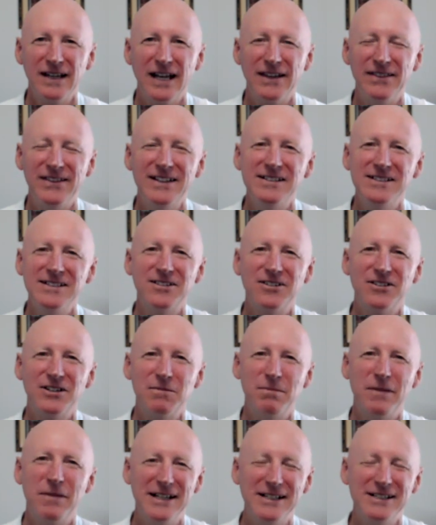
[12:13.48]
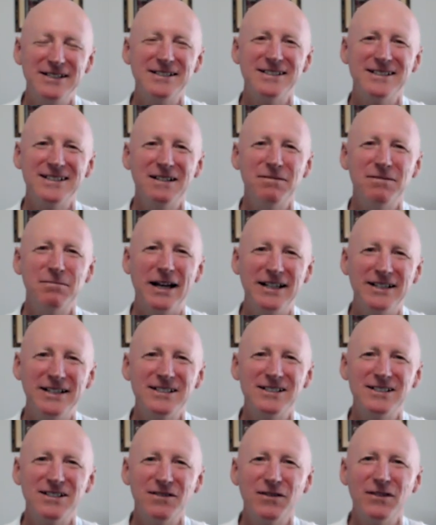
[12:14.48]
And this is on a
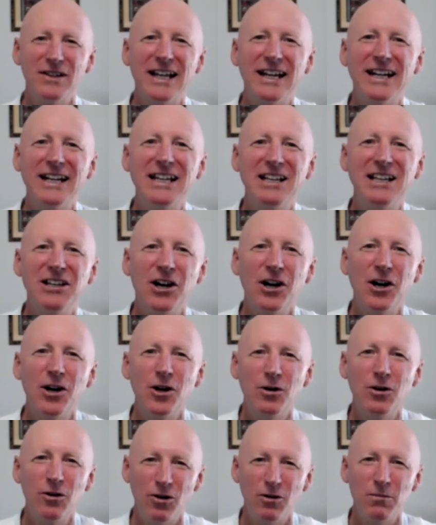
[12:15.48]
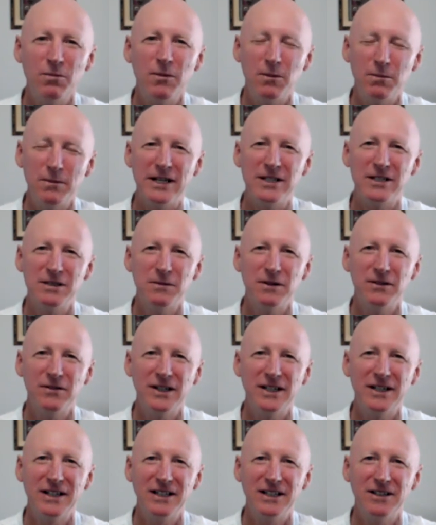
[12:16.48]
basis of letting go or momentum of
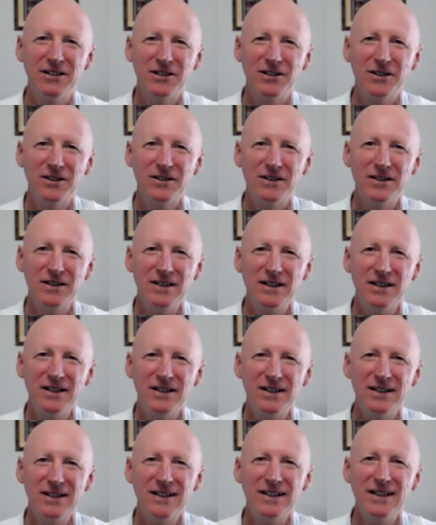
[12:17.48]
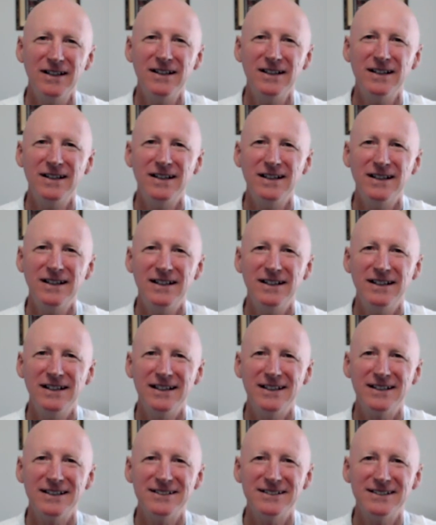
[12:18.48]
letting go.
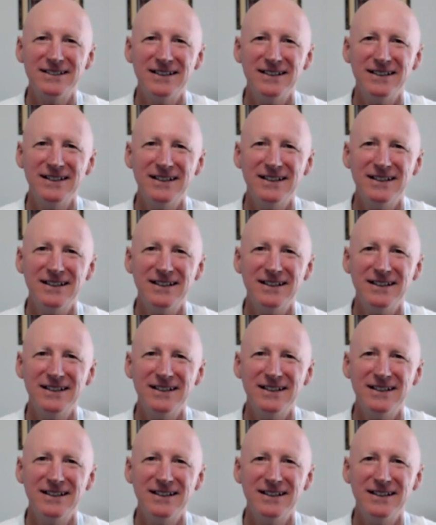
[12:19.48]
Yes.